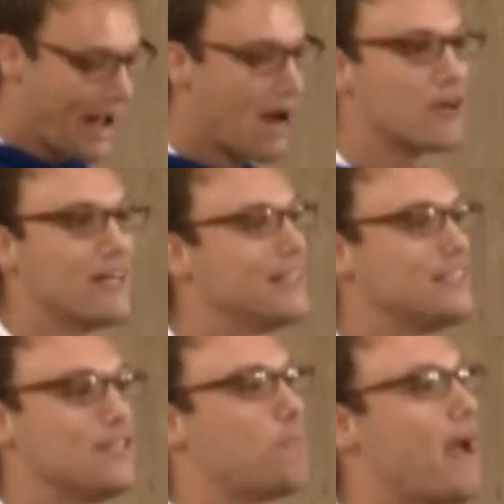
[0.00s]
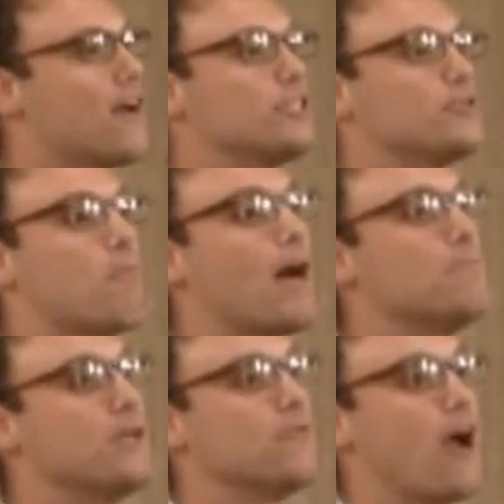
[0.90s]
The irony is, their parents
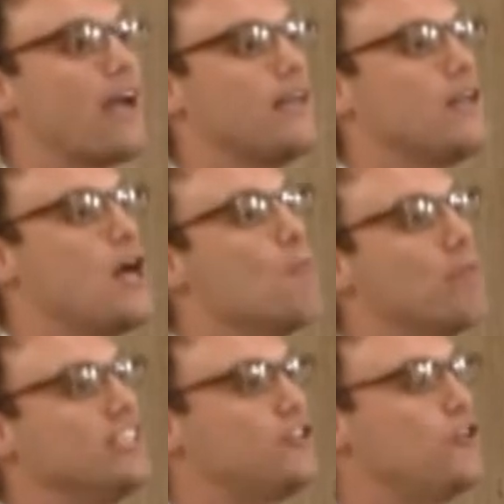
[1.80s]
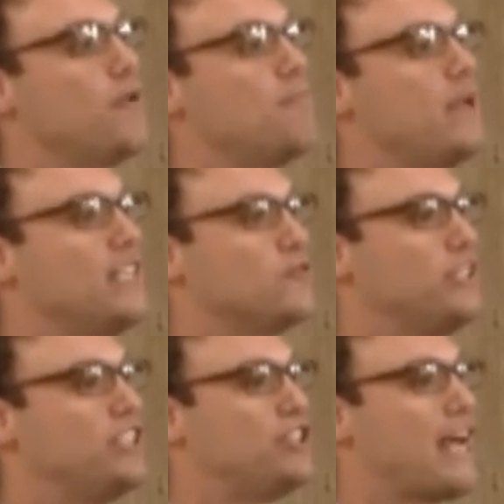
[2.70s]
might be right, but as human
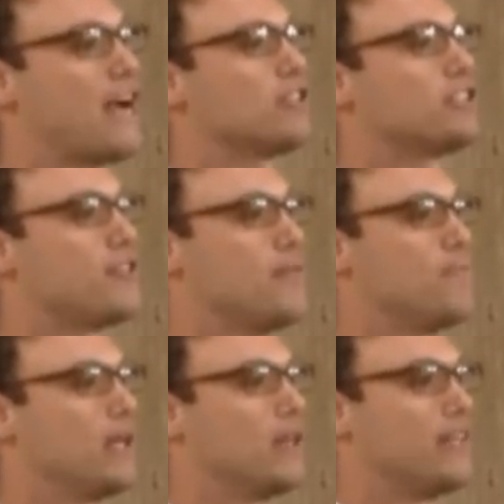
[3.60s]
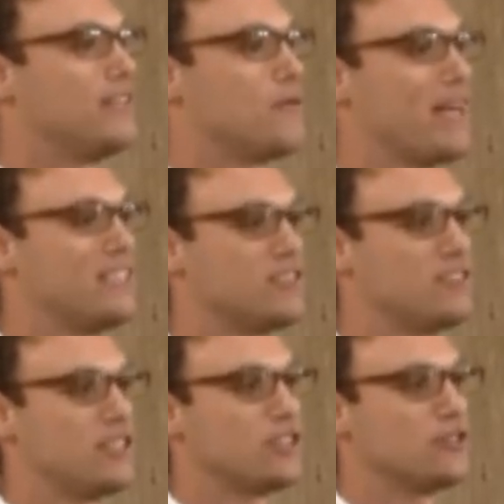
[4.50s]
beings, we cherish the ability to make
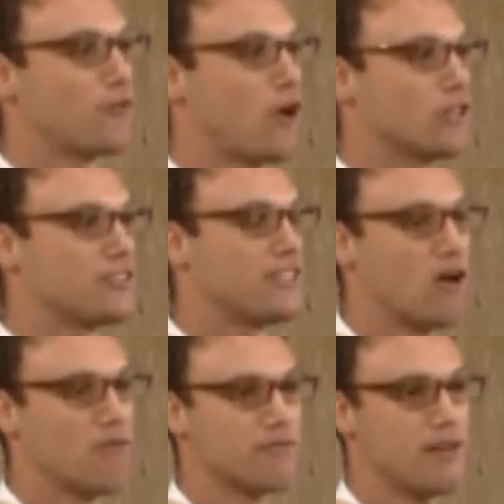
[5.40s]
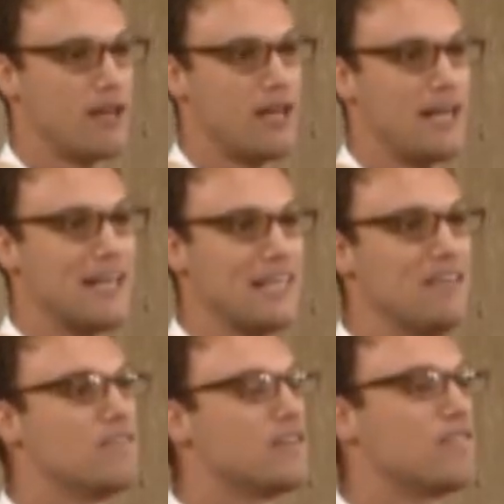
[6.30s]
decisions for ourselves,
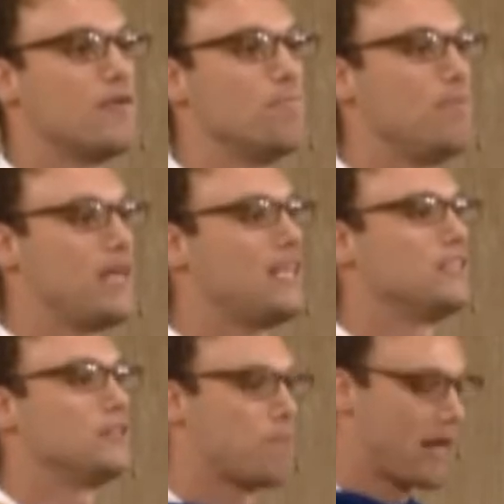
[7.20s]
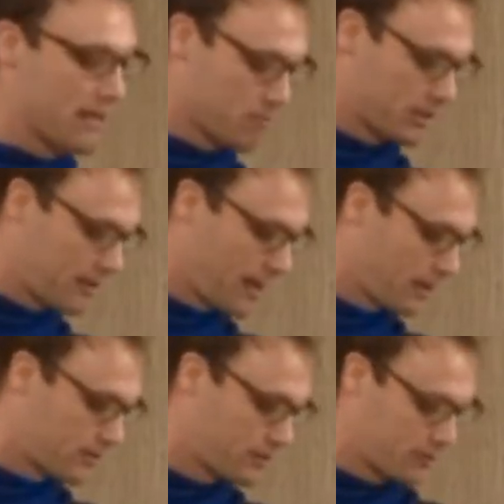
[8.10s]
even if it means making
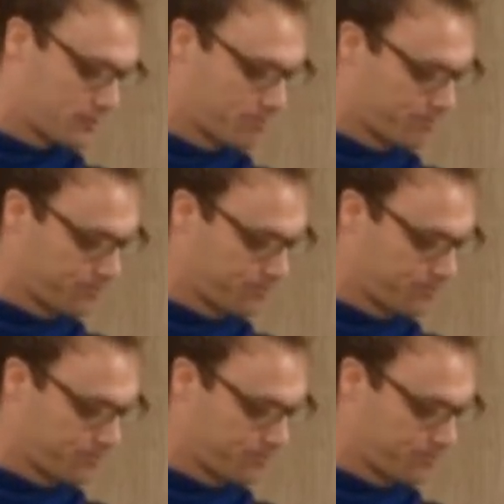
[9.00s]
mistakes.